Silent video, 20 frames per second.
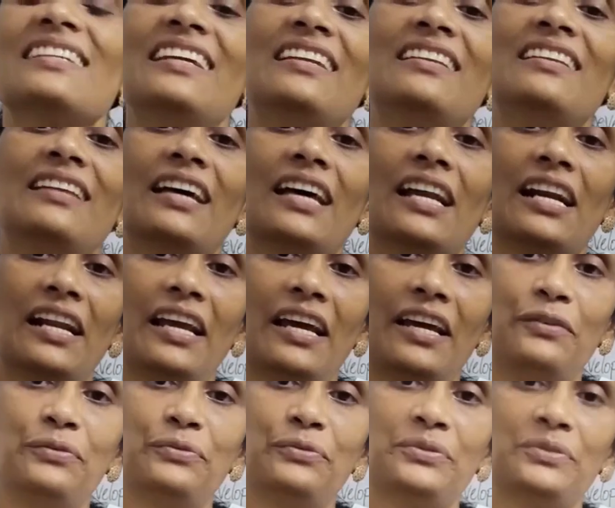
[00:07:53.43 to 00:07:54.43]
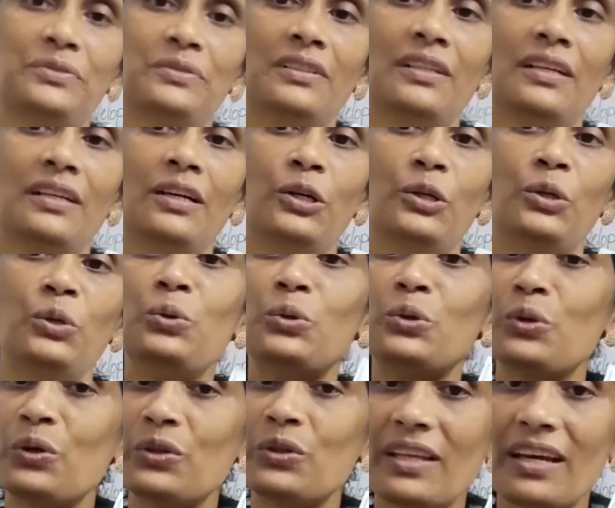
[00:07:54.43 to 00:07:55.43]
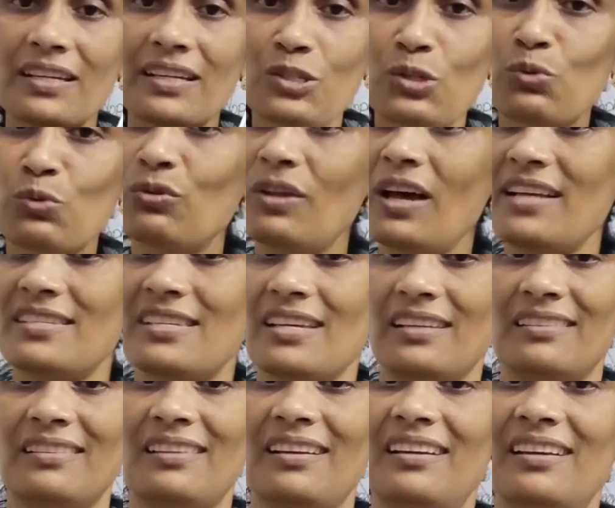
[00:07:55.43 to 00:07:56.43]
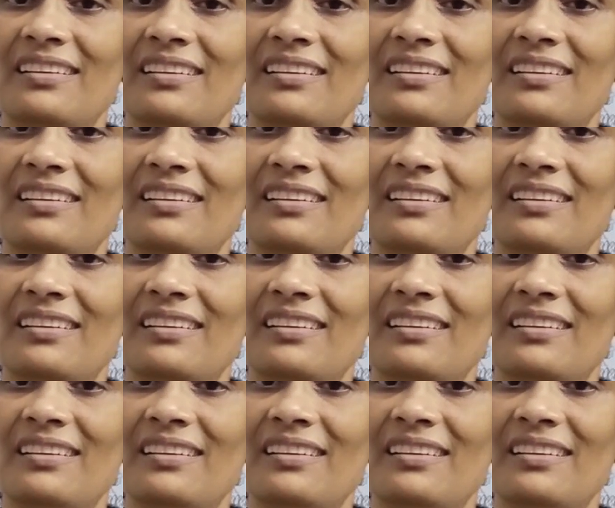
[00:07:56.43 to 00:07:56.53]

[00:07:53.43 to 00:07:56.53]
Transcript: in their life. You know that Sudha Chandran.